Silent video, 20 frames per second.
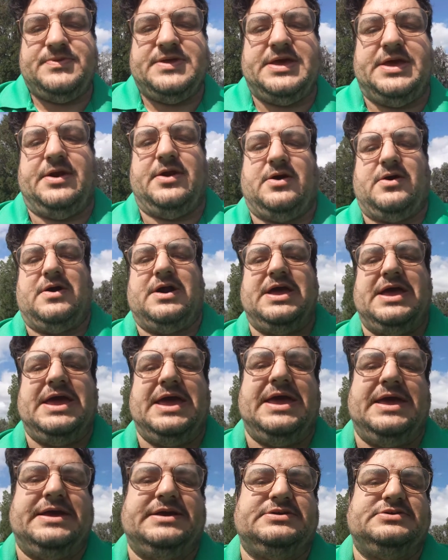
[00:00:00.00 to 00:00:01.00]
The
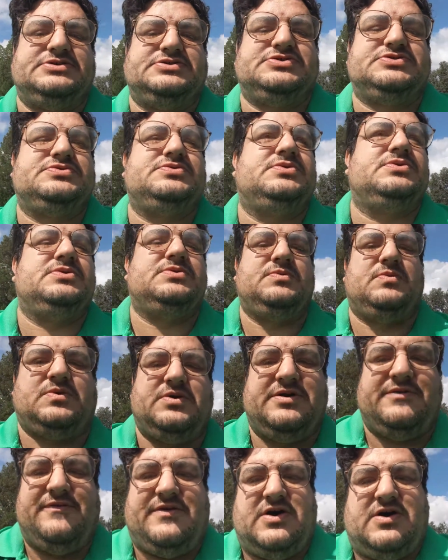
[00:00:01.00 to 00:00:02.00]
NRA is
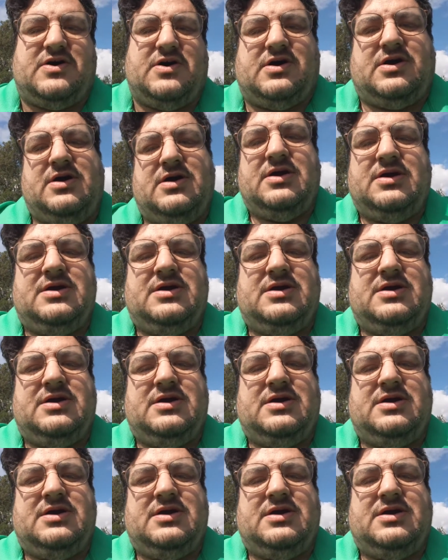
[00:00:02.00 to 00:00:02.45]
one of our